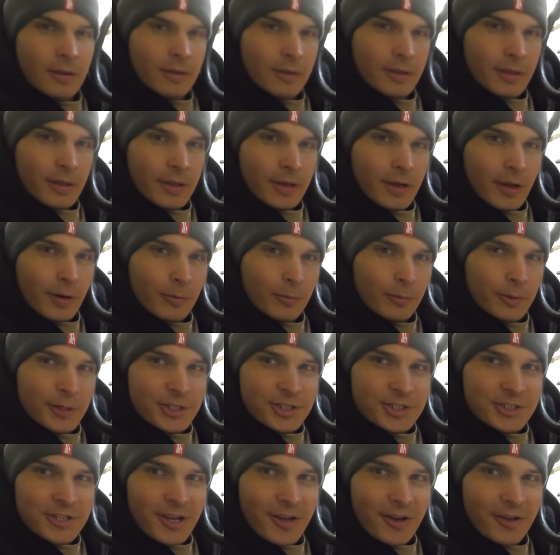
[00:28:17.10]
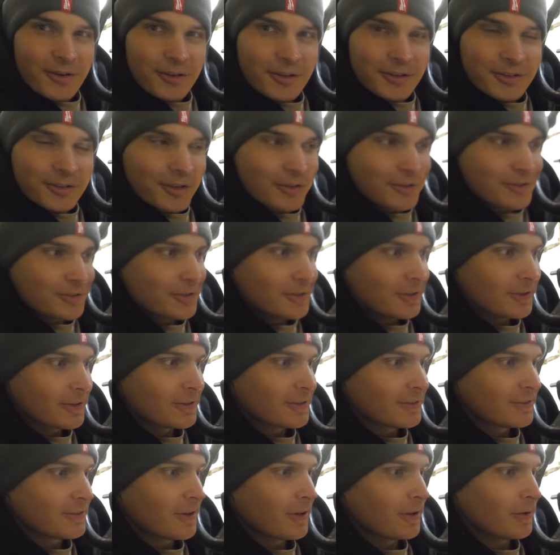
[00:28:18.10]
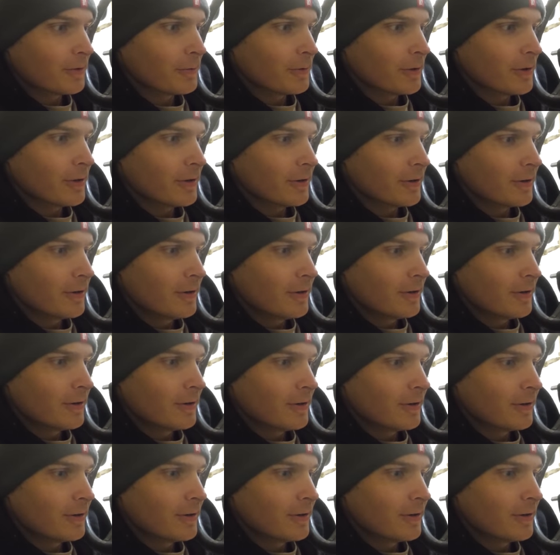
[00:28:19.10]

then I reach down and touch the accelerator.